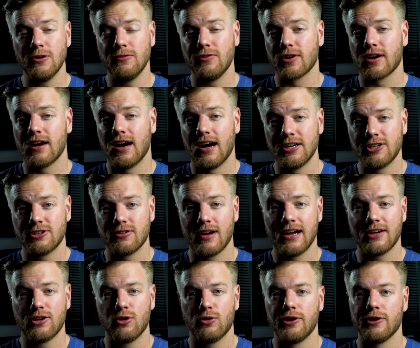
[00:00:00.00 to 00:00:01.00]
of your
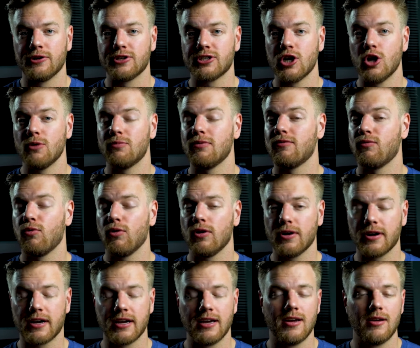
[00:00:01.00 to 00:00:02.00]
contract or your scope of
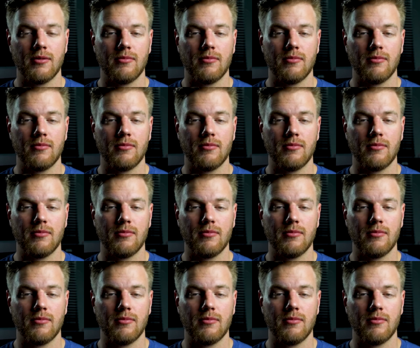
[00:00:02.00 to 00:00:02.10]
work